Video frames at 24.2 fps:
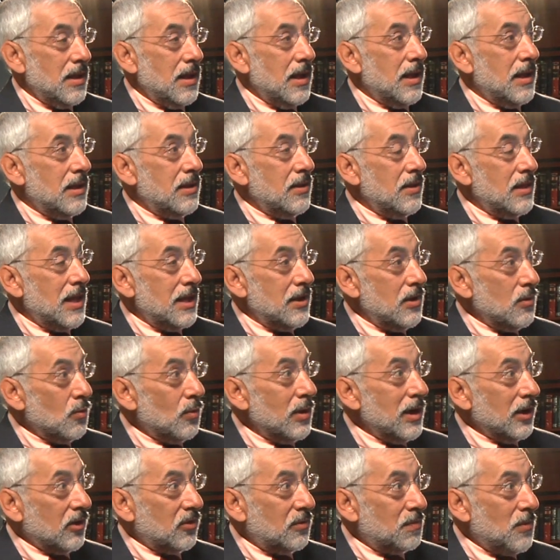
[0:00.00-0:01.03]
and then you
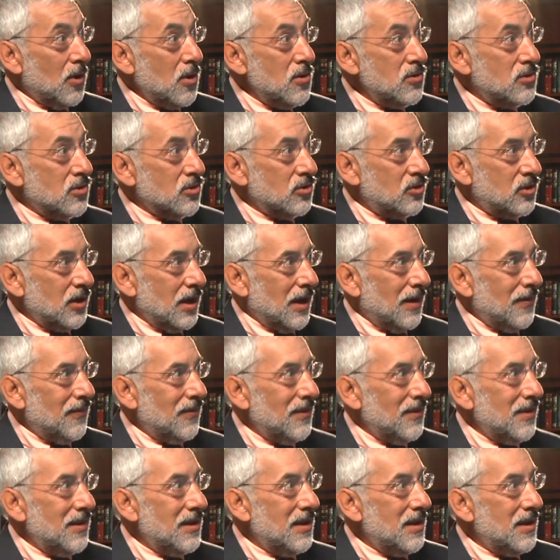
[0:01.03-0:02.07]
re-expose yourself
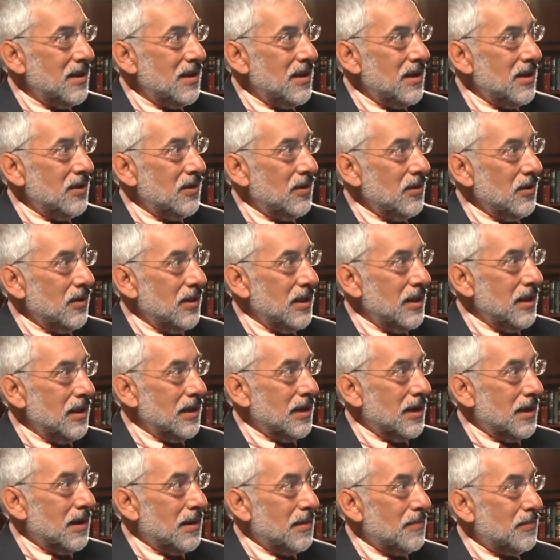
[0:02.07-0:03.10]
to
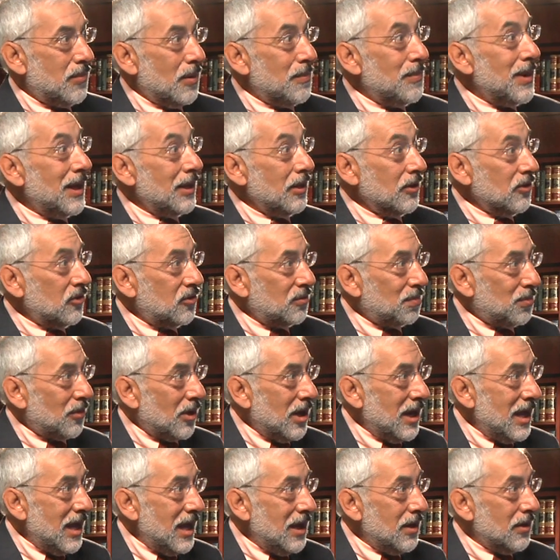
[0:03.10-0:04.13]
the propellant
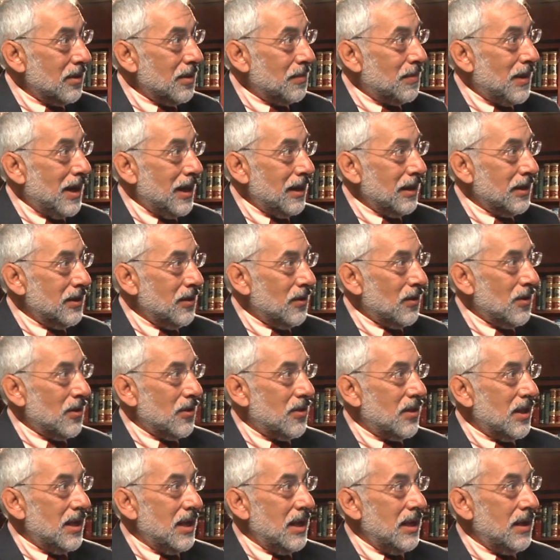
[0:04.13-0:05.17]
spray or the
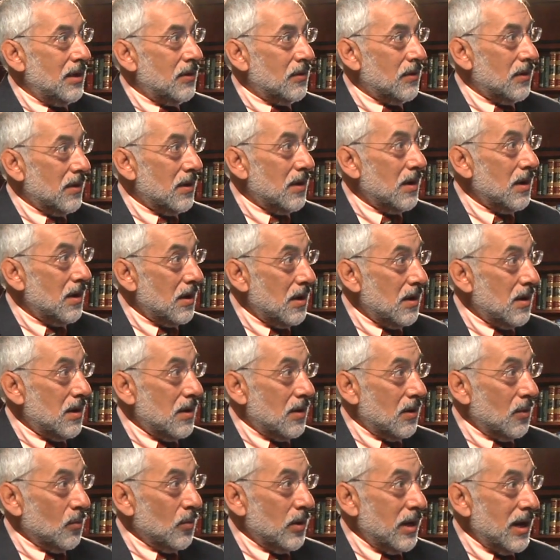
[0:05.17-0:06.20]
polyurethane or
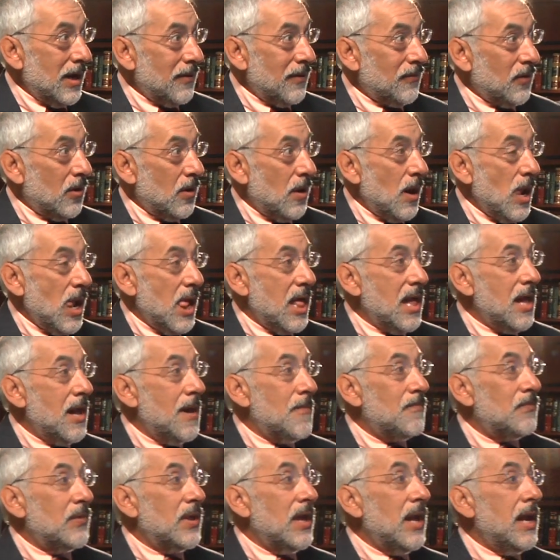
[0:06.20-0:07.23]
whatever,
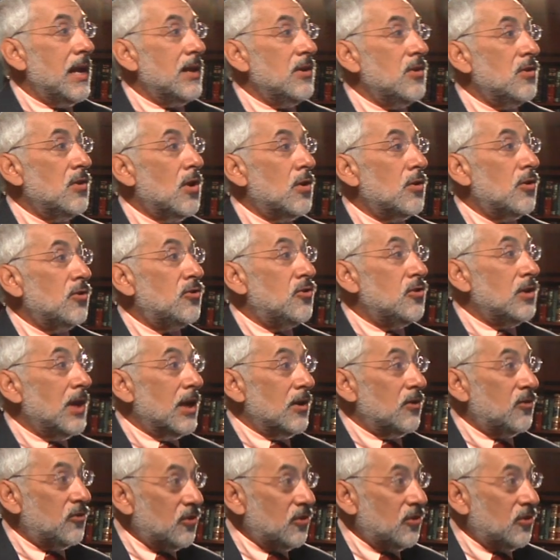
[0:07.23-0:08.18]
and you notice you get